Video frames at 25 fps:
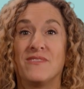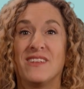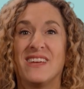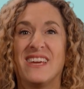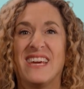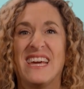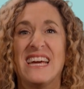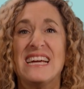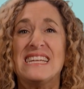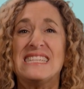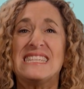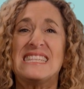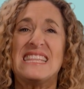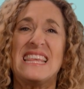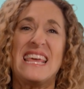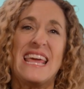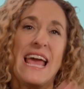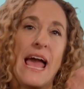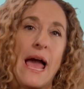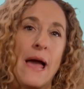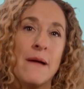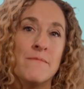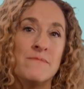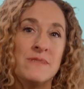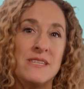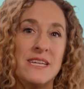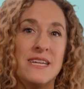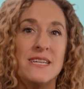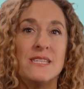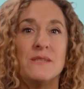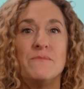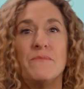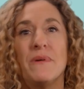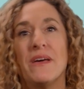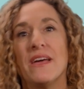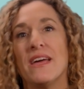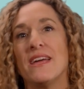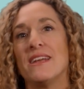Kiss the empties
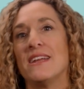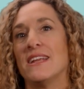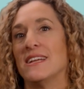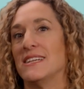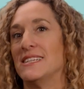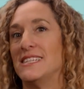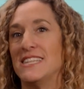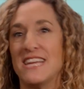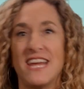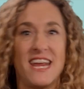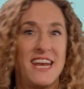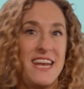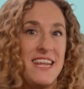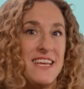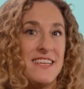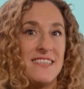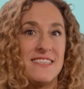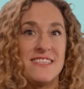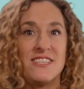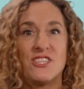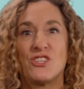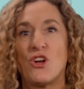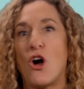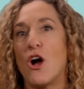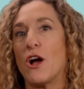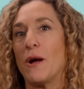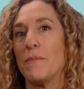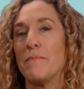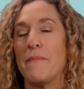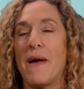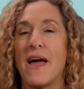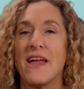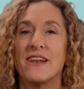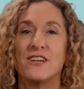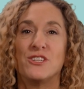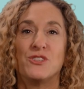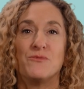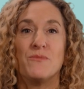bin and tedious stock
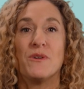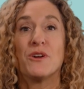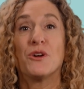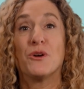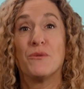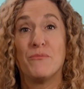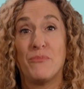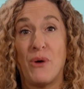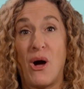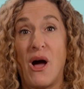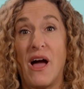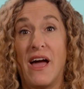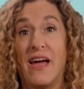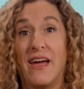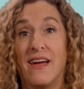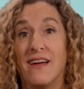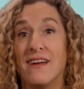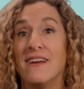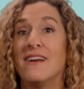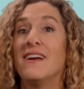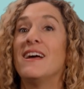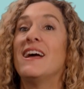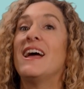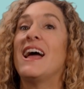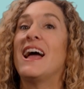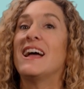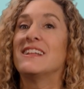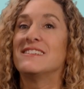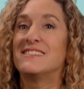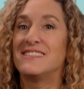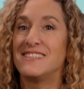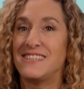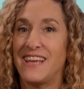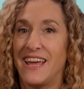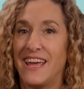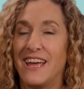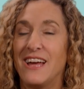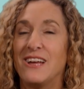management goodbye and
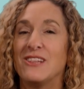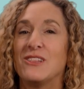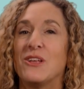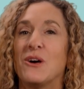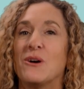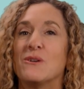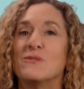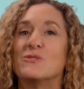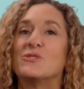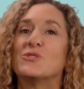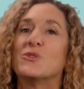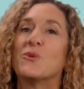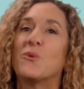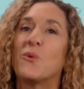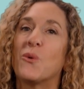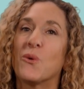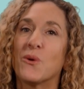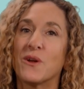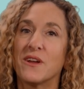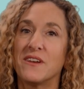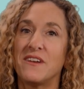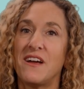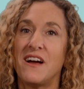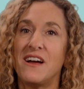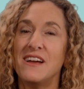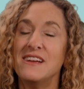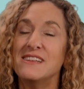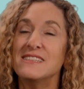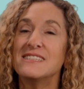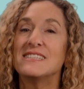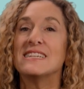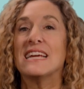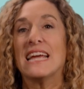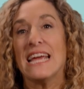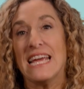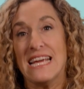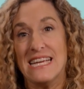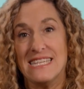say hello to
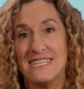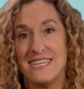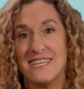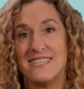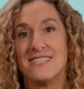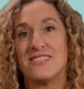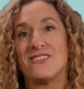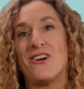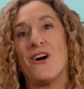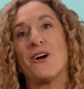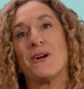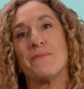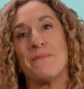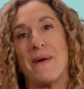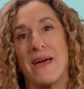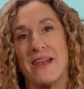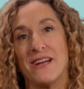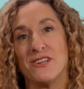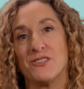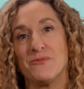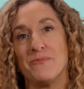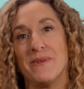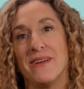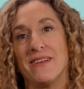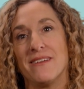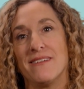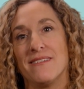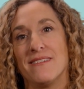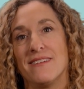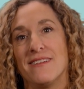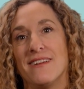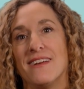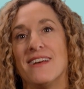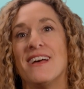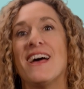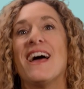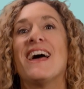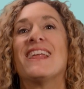organized, easy stock management.
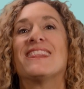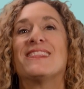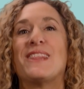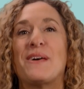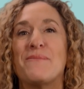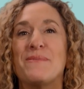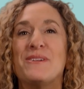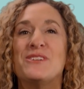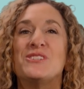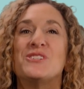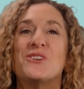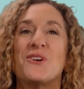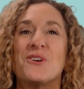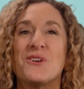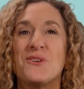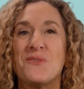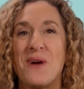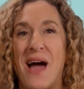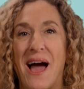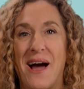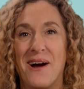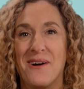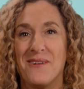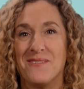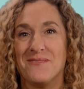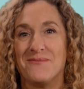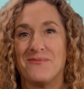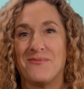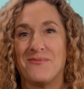Let me show you how.